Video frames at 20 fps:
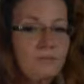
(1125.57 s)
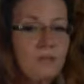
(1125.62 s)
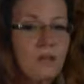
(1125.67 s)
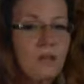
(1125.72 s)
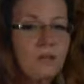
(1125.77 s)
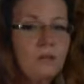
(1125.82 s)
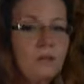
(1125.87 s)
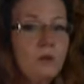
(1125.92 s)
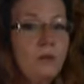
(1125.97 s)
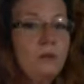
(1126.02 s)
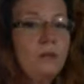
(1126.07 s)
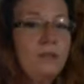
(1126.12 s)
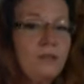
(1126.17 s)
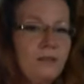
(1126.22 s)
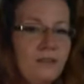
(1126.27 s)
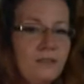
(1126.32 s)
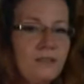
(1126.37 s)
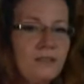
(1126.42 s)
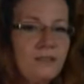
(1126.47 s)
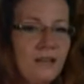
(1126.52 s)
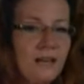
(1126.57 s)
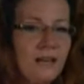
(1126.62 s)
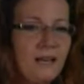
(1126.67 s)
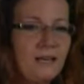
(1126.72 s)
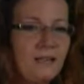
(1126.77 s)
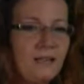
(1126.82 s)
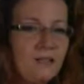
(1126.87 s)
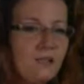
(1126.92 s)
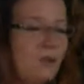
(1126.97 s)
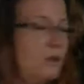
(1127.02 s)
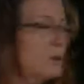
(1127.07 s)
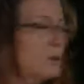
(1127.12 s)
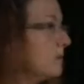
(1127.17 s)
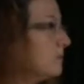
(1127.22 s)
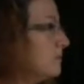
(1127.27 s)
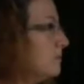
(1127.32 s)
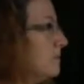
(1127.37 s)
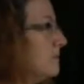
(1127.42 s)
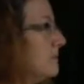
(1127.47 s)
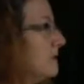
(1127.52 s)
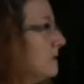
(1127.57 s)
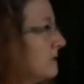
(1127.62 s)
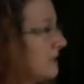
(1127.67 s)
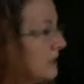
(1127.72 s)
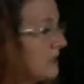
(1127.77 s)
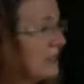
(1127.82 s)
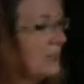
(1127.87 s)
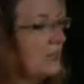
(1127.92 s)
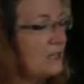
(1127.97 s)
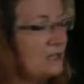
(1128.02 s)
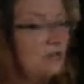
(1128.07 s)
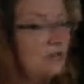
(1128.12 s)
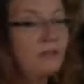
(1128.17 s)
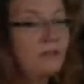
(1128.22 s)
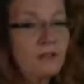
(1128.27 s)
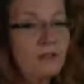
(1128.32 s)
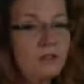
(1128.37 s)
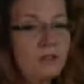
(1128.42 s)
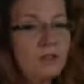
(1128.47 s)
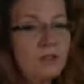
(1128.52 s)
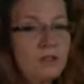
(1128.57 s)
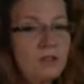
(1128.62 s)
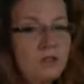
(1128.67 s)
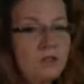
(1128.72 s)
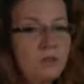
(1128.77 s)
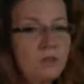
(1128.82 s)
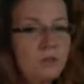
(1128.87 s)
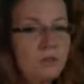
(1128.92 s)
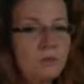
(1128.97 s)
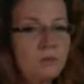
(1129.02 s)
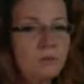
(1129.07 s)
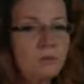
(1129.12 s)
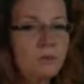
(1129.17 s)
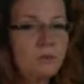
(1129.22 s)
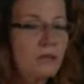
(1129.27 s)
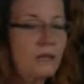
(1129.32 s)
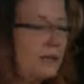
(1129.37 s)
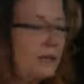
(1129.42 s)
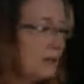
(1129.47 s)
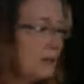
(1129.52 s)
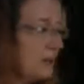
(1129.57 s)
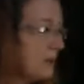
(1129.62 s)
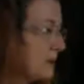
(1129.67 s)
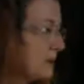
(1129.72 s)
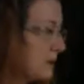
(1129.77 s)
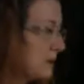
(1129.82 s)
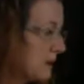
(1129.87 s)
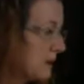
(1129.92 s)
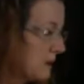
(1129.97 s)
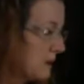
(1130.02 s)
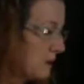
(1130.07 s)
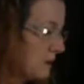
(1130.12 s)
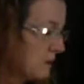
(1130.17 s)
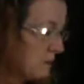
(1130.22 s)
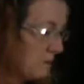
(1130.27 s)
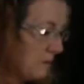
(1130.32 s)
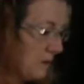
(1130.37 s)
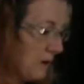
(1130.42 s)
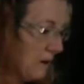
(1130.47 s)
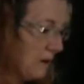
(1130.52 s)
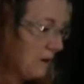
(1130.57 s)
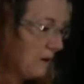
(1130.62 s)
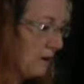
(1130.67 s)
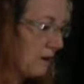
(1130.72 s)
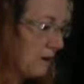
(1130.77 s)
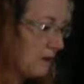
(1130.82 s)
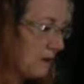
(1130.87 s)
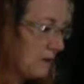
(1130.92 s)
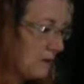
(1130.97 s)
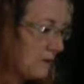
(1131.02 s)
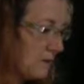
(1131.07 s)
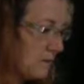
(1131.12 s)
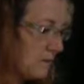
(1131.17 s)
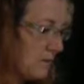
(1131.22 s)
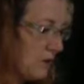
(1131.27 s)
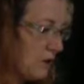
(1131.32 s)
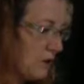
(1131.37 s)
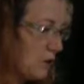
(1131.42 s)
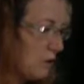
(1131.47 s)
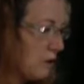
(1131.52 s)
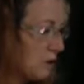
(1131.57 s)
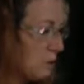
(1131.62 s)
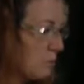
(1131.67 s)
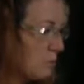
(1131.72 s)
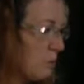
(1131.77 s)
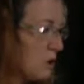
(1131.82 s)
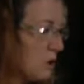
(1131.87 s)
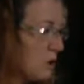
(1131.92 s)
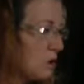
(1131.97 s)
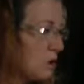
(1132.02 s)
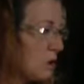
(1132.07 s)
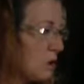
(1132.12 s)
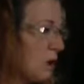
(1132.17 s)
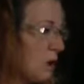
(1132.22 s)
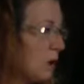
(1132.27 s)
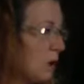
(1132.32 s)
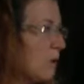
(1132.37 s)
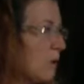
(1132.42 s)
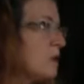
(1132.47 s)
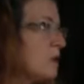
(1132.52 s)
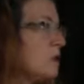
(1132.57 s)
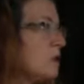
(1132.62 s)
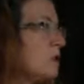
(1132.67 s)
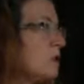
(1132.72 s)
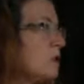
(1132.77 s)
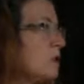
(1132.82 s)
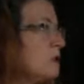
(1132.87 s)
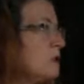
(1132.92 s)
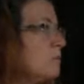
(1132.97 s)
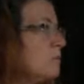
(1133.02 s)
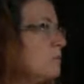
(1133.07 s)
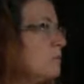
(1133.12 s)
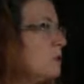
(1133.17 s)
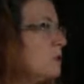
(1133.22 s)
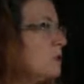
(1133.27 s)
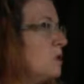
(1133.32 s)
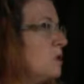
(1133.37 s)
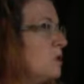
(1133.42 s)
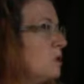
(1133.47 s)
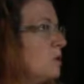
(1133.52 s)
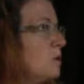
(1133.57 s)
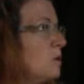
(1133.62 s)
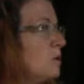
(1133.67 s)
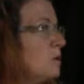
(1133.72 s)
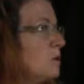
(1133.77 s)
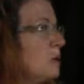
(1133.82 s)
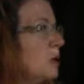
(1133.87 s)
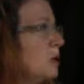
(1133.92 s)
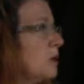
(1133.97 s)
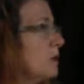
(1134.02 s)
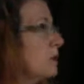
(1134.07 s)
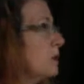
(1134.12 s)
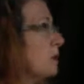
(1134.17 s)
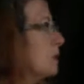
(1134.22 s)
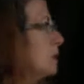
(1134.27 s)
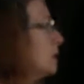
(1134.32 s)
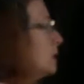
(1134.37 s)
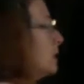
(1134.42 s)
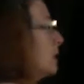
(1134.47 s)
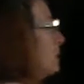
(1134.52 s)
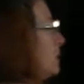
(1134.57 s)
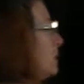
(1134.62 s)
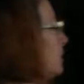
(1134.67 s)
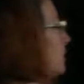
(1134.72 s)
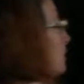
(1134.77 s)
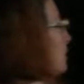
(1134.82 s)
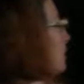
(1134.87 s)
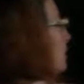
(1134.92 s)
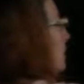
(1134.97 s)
So there is that. So that's a fun thing to do, and facial expressions are always good to learning when you're